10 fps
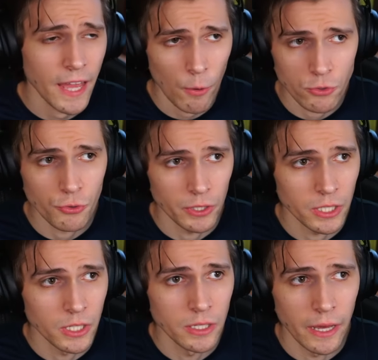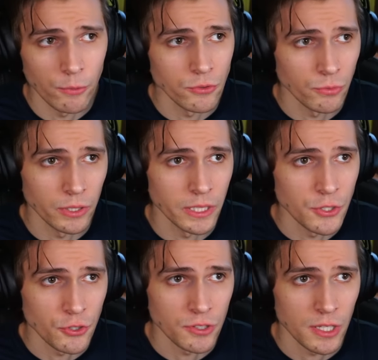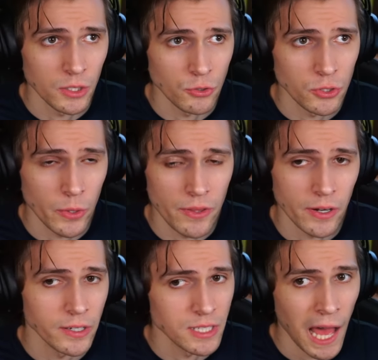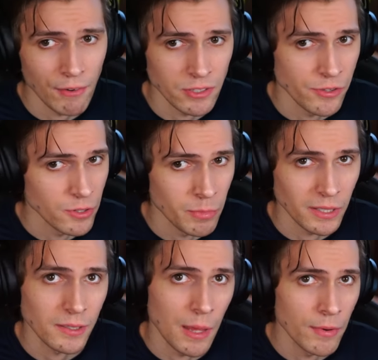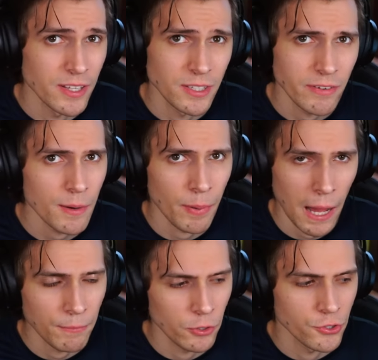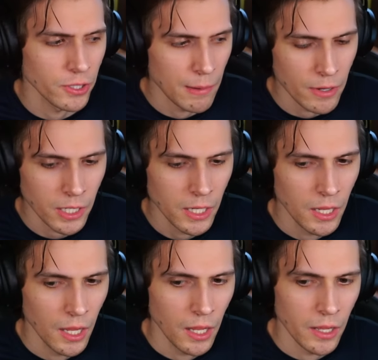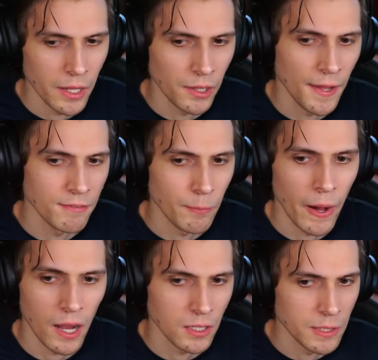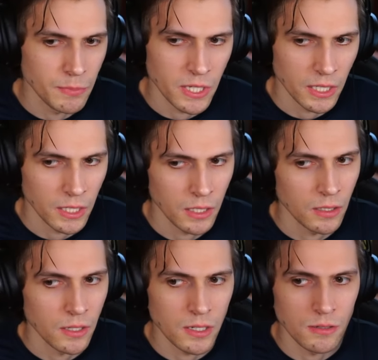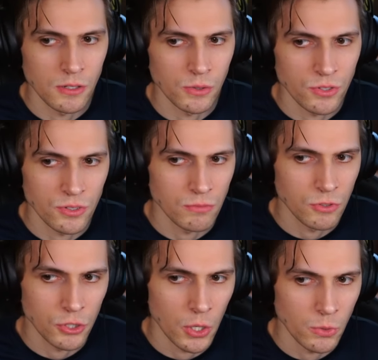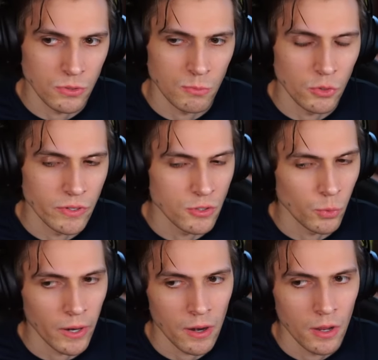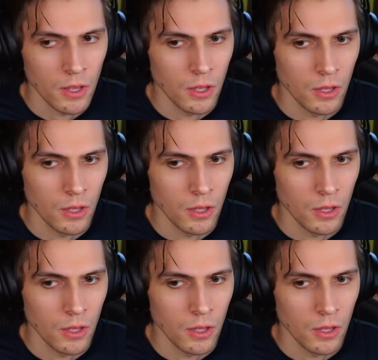That was really good. That was a really interesting little story there, because obviously there's a big dilemma. It's a very popular dilemma in a lot of apocalyptic shows and movies, where